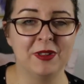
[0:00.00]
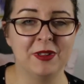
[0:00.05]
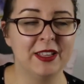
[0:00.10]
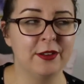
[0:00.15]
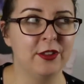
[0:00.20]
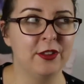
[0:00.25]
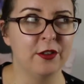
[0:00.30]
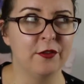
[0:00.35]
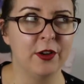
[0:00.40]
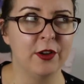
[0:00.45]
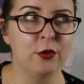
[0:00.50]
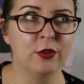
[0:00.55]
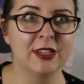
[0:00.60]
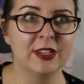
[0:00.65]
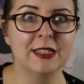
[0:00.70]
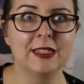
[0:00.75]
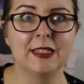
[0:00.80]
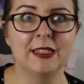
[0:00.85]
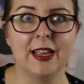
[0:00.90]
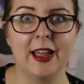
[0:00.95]
believe are the
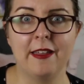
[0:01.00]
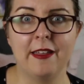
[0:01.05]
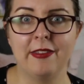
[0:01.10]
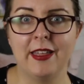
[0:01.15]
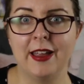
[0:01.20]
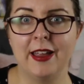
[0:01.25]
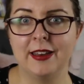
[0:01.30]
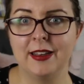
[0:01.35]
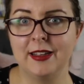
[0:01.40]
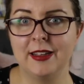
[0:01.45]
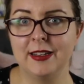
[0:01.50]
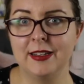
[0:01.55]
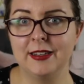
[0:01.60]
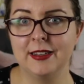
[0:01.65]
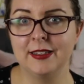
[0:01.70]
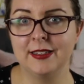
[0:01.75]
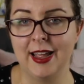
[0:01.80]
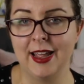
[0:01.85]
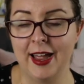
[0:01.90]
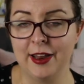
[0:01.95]
Falcons, and that
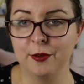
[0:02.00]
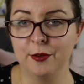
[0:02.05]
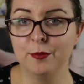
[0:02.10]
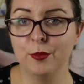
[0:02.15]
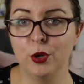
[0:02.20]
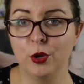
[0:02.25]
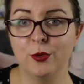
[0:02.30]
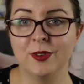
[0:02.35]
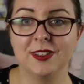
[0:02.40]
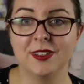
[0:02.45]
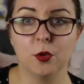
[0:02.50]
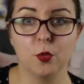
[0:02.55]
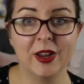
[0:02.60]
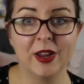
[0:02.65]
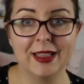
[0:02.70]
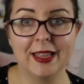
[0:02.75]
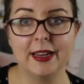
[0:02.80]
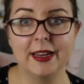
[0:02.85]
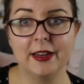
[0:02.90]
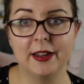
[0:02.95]
is Adam, who is the wing
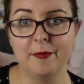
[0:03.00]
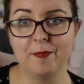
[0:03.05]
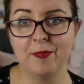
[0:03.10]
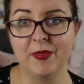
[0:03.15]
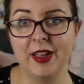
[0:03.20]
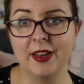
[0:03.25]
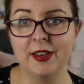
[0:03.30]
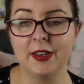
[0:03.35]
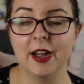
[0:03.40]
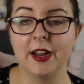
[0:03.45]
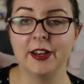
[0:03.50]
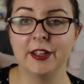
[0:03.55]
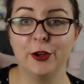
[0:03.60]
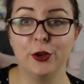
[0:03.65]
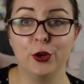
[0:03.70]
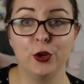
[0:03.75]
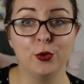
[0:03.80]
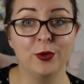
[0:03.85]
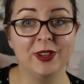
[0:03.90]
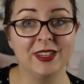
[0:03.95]
leader, and Nadia,
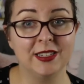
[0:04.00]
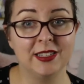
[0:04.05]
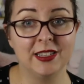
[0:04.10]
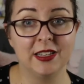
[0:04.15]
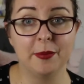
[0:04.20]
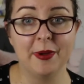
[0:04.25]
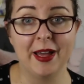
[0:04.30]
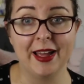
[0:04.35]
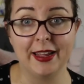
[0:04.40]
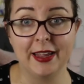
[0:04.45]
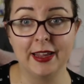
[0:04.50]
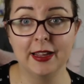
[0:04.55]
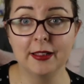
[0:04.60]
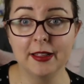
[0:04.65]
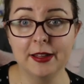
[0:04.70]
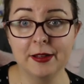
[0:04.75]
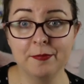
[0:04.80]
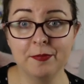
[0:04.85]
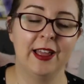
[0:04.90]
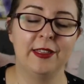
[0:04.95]
who is the pack
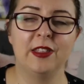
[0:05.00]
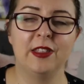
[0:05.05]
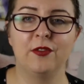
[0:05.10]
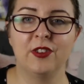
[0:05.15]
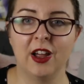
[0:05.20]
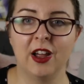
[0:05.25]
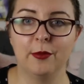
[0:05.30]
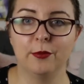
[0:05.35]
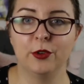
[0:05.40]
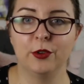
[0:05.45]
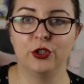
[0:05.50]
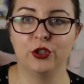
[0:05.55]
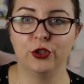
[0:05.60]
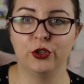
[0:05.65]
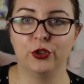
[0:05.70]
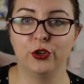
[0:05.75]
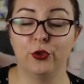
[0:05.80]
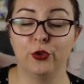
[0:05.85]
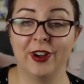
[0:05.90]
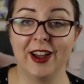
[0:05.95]
healer. And they've come
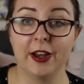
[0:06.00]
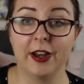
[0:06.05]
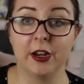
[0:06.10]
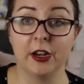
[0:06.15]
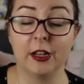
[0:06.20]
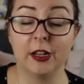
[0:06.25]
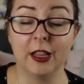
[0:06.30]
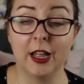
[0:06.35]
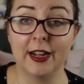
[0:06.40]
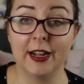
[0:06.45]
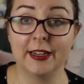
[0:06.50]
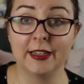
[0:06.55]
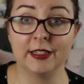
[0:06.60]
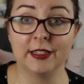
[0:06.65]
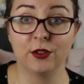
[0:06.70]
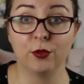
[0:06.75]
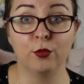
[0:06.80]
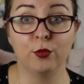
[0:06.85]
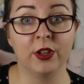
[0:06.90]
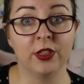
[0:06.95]
to create an
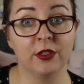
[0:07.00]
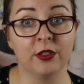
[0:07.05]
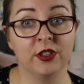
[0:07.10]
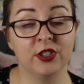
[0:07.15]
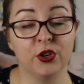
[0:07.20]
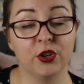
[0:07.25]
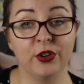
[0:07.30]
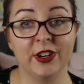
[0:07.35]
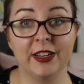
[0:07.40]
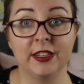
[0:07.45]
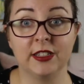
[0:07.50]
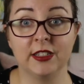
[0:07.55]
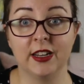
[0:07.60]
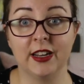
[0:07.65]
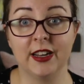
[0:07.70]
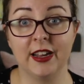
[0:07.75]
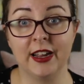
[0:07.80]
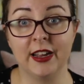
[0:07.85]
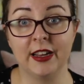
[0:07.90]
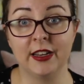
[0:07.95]
alliance with
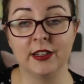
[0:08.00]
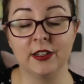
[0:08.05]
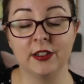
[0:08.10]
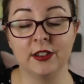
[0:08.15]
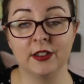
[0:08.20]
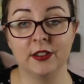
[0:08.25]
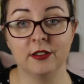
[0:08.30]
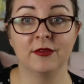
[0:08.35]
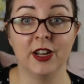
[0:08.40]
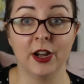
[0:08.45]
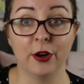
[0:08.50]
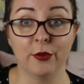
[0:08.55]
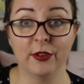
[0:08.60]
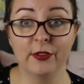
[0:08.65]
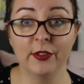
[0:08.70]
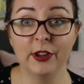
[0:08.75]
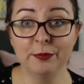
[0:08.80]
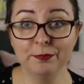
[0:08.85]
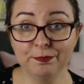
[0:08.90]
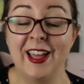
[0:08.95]
Snowdancer and Dark
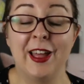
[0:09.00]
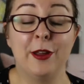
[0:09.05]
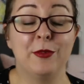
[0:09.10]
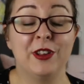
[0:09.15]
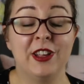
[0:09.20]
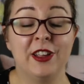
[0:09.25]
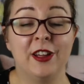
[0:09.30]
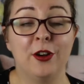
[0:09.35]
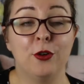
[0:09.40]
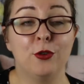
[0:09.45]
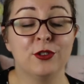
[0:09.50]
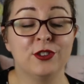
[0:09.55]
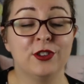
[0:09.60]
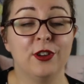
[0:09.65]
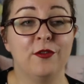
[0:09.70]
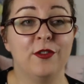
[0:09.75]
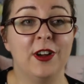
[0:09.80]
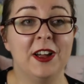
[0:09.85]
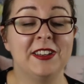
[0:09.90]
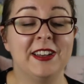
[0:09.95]
River. And we also
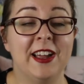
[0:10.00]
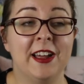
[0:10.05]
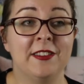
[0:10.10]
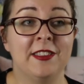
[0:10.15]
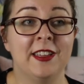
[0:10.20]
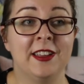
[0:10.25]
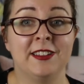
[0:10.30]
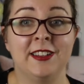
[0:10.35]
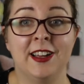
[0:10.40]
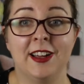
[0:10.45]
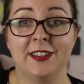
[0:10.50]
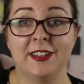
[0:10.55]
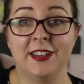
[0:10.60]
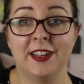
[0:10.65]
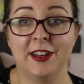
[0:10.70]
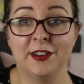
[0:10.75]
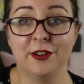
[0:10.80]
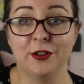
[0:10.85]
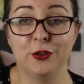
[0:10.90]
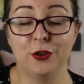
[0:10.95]
find out that
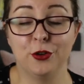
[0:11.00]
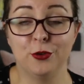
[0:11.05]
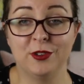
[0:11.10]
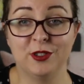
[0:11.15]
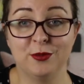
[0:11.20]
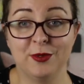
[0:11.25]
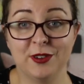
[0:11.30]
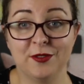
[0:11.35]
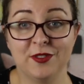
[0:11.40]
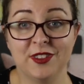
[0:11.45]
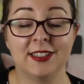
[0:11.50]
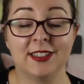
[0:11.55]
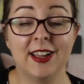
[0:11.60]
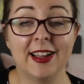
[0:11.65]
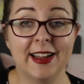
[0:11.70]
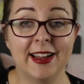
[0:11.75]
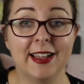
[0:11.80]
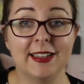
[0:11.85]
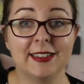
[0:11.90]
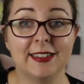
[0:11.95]
Tatiana, who is one of the Psy
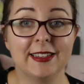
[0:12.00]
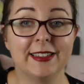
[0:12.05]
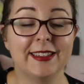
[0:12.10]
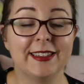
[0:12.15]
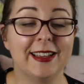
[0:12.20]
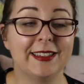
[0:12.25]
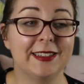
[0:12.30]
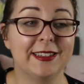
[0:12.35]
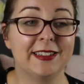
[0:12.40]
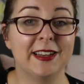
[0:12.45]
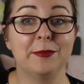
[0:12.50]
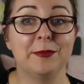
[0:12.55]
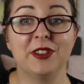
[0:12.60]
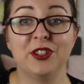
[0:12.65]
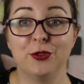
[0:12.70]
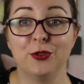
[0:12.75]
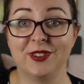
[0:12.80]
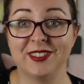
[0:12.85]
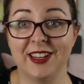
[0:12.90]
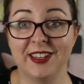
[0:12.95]
Councillors, has attempted
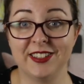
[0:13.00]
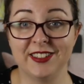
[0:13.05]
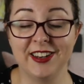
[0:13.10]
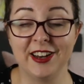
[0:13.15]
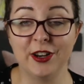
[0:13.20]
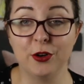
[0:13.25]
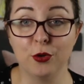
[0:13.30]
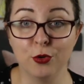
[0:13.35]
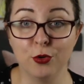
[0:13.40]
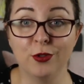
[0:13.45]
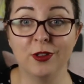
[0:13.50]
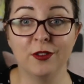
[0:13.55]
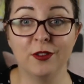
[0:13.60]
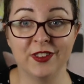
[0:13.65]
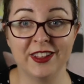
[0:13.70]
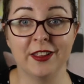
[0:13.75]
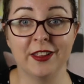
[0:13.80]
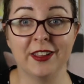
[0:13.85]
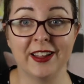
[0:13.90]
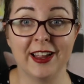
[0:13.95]
to assassinate all of
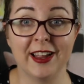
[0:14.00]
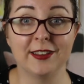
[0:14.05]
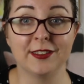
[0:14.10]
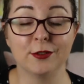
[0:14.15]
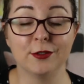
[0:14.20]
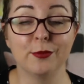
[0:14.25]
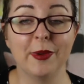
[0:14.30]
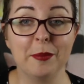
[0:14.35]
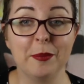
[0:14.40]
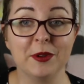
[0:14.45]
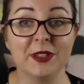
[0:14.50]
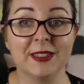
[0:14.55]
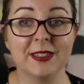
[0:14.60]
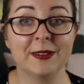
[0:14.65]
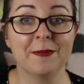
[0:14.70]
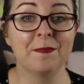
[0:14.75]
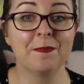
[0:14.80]
the other council members.